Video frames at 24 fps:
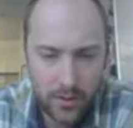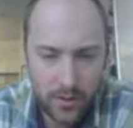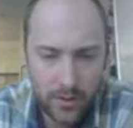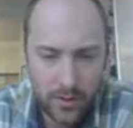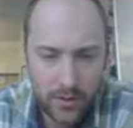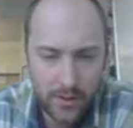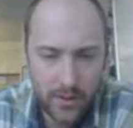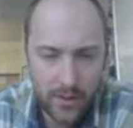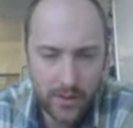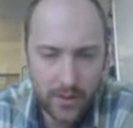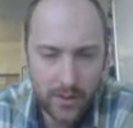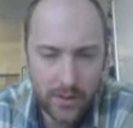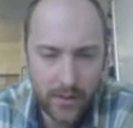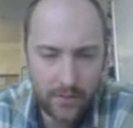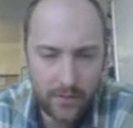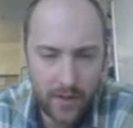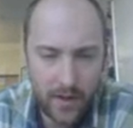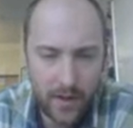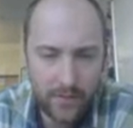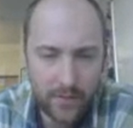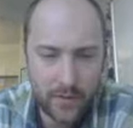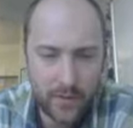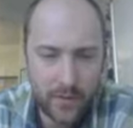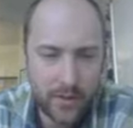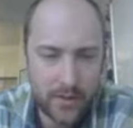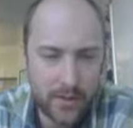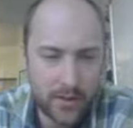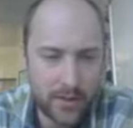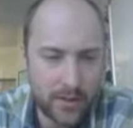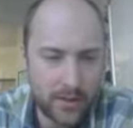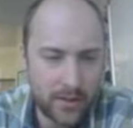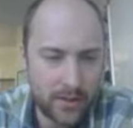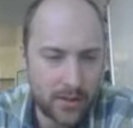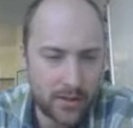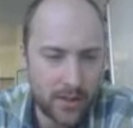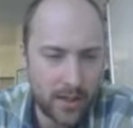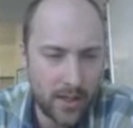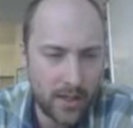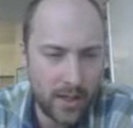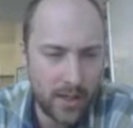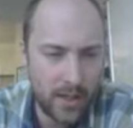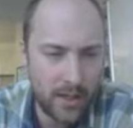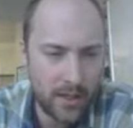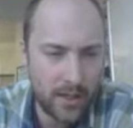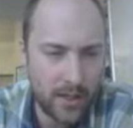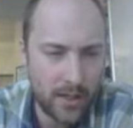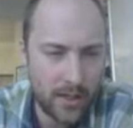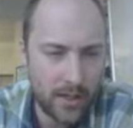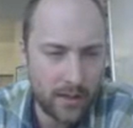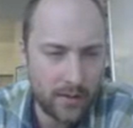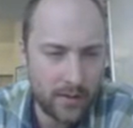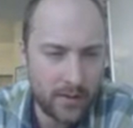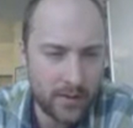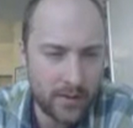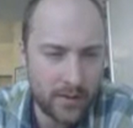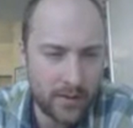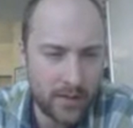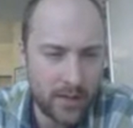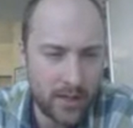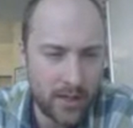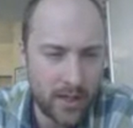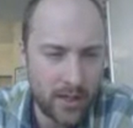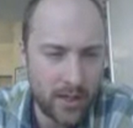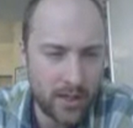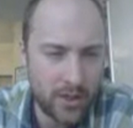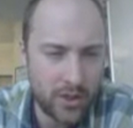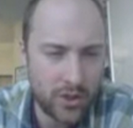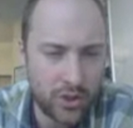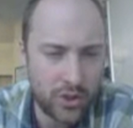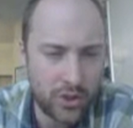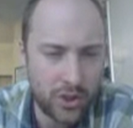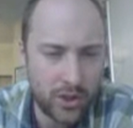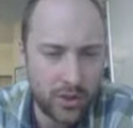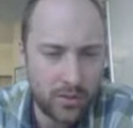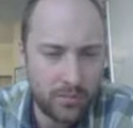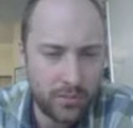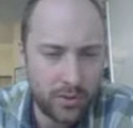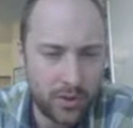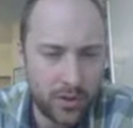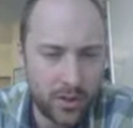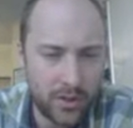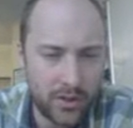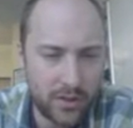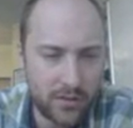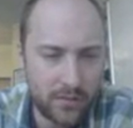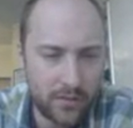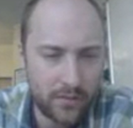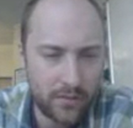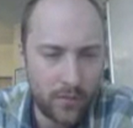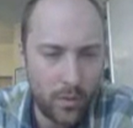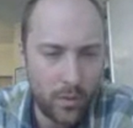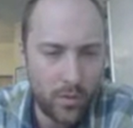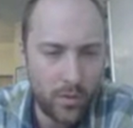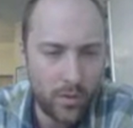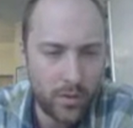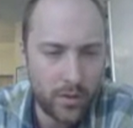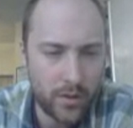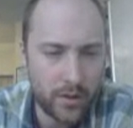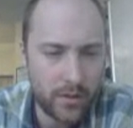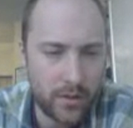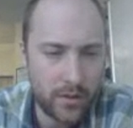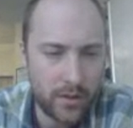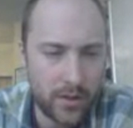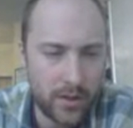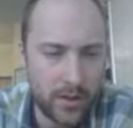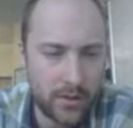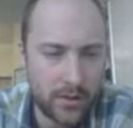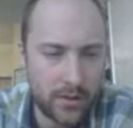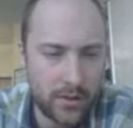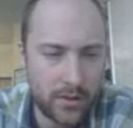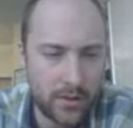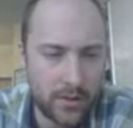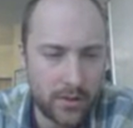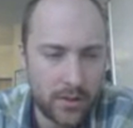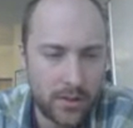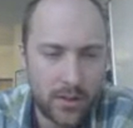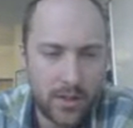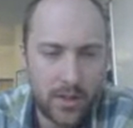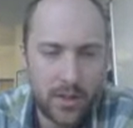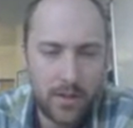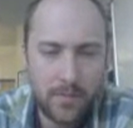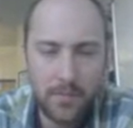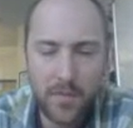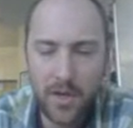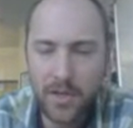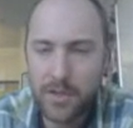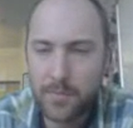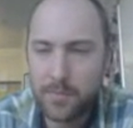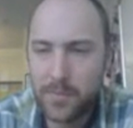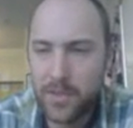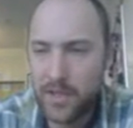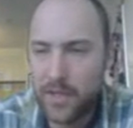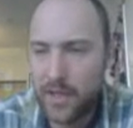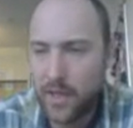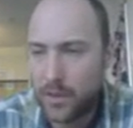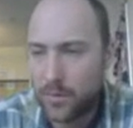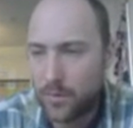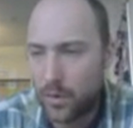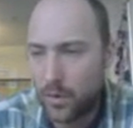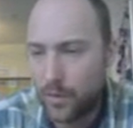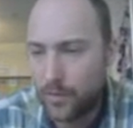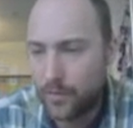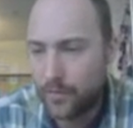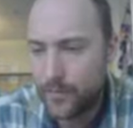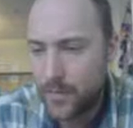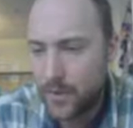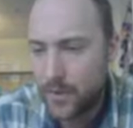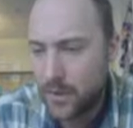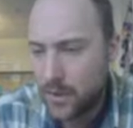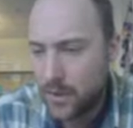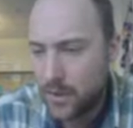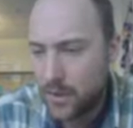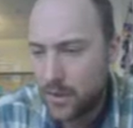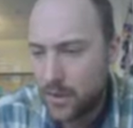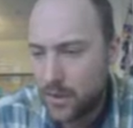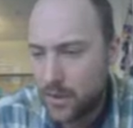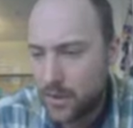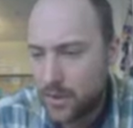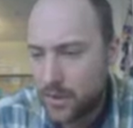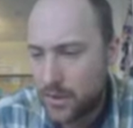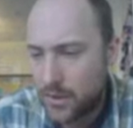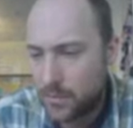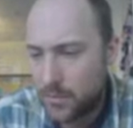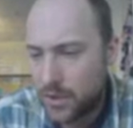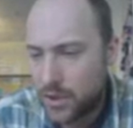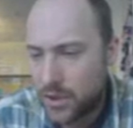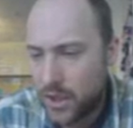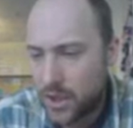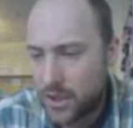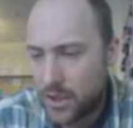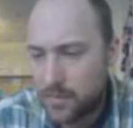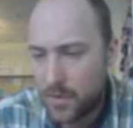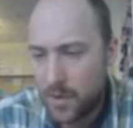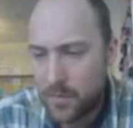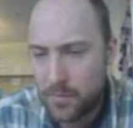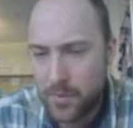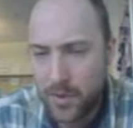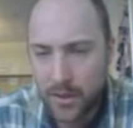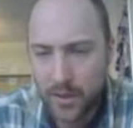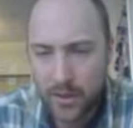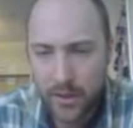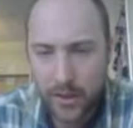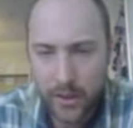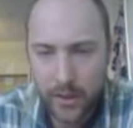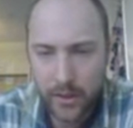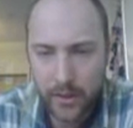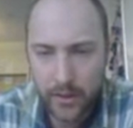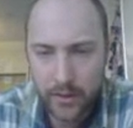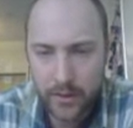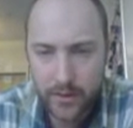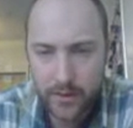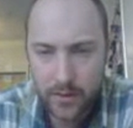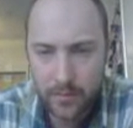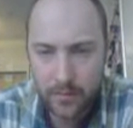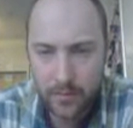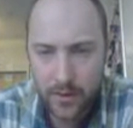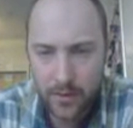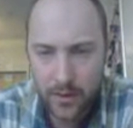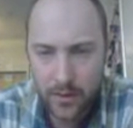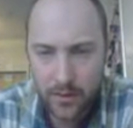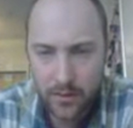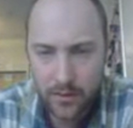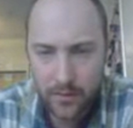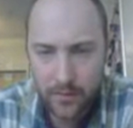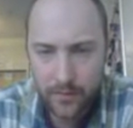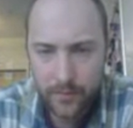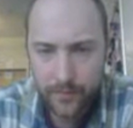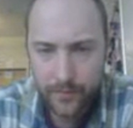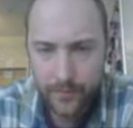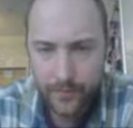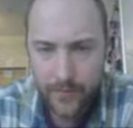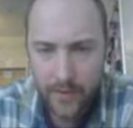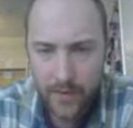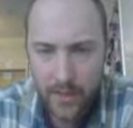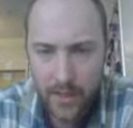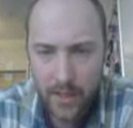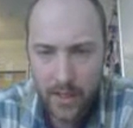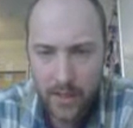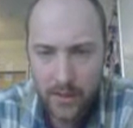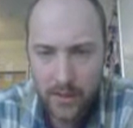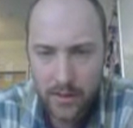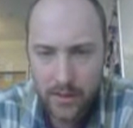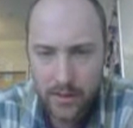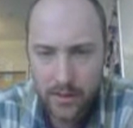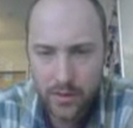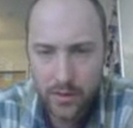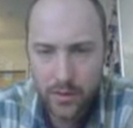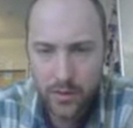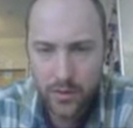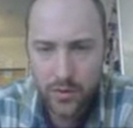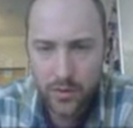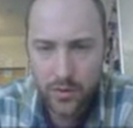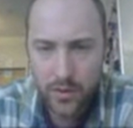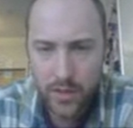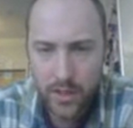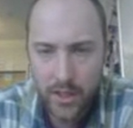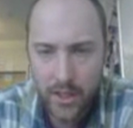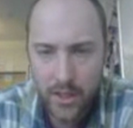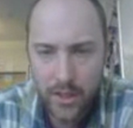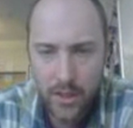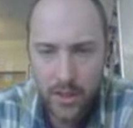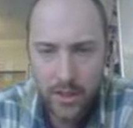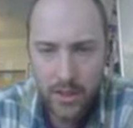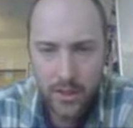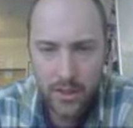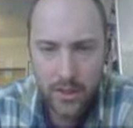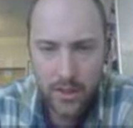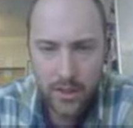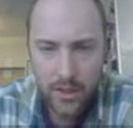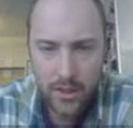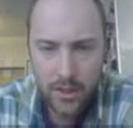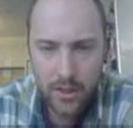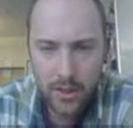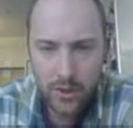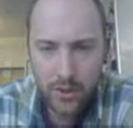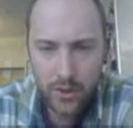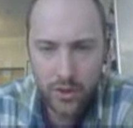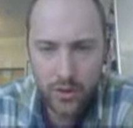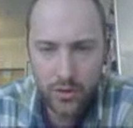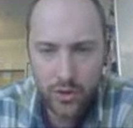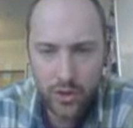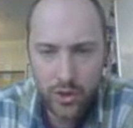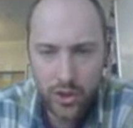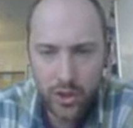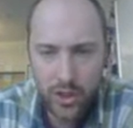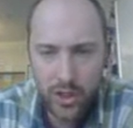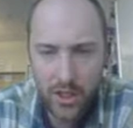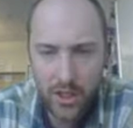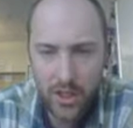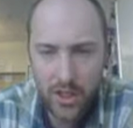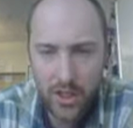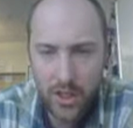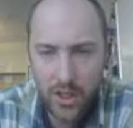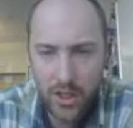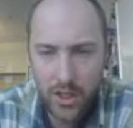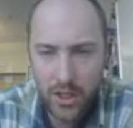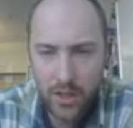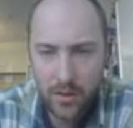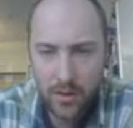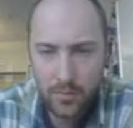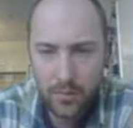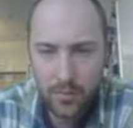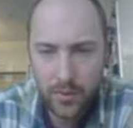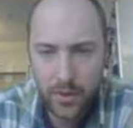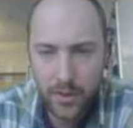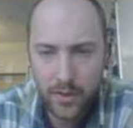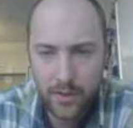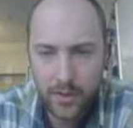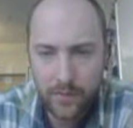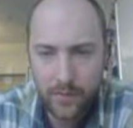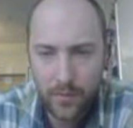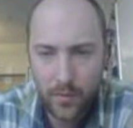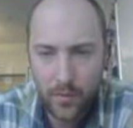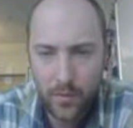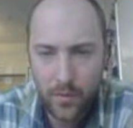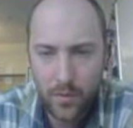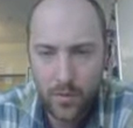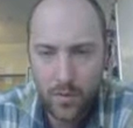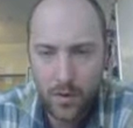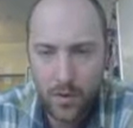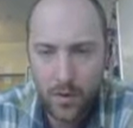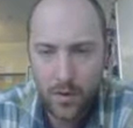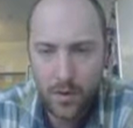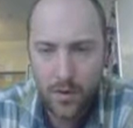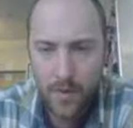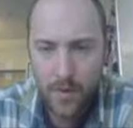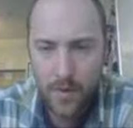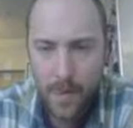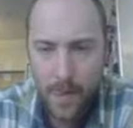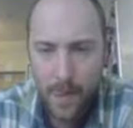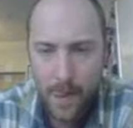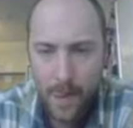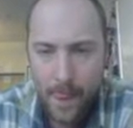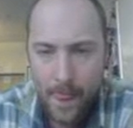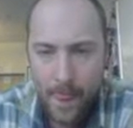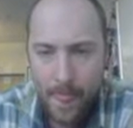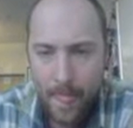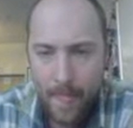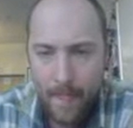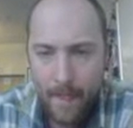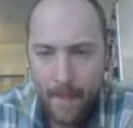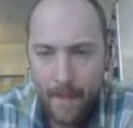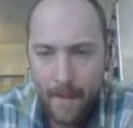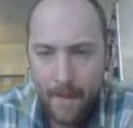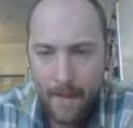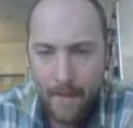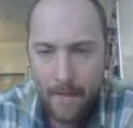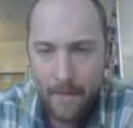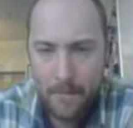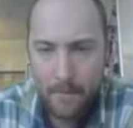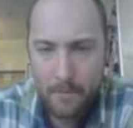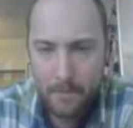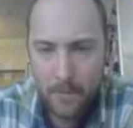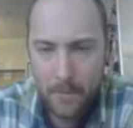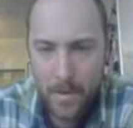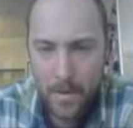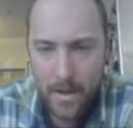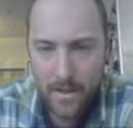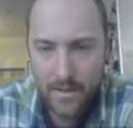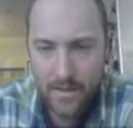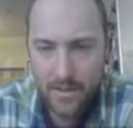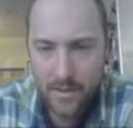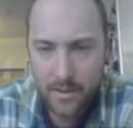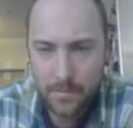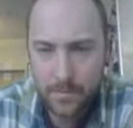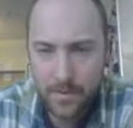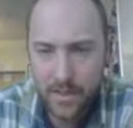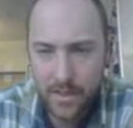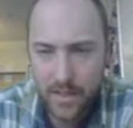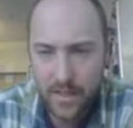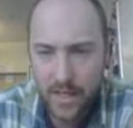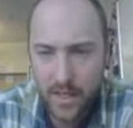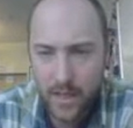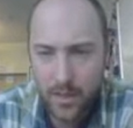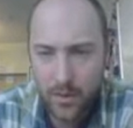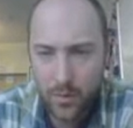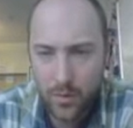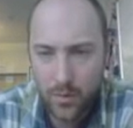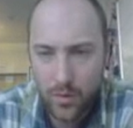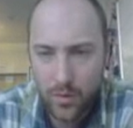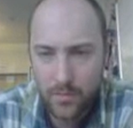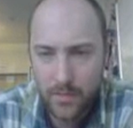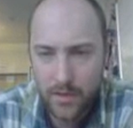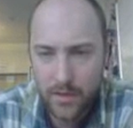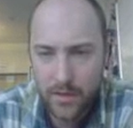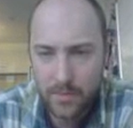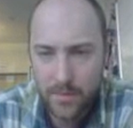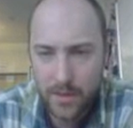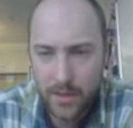65 degrees on this side, and on this side, g plus 4 degrees, must be equal. So let me change my pen color to something nice. Let's go green. So g plus 4 must be equal, must be